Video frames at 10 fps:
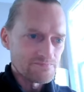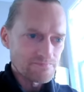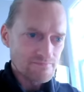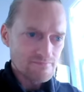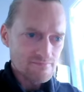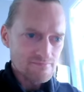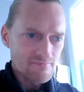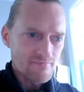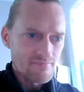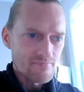
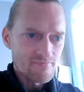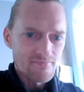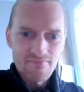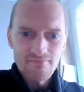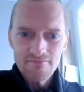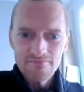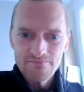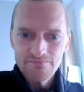Nothing is said.